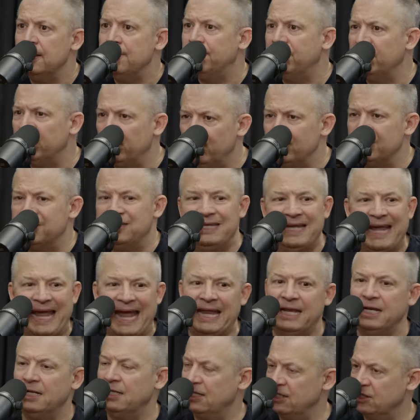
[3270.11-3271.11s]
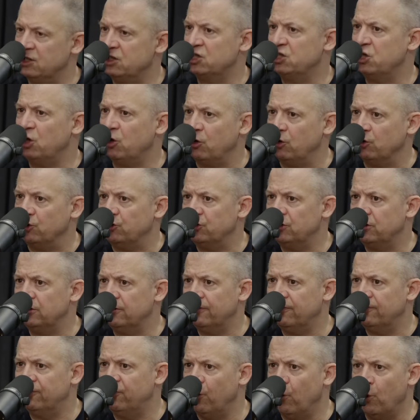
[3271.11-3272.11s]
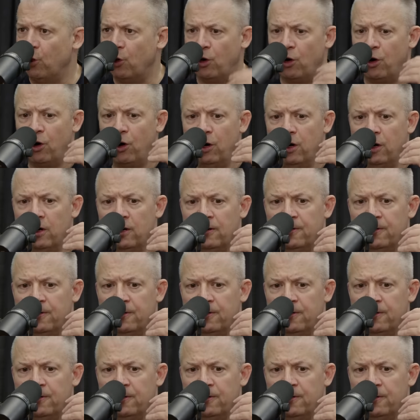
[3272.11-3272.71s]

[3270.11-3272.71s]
but it was the endless search for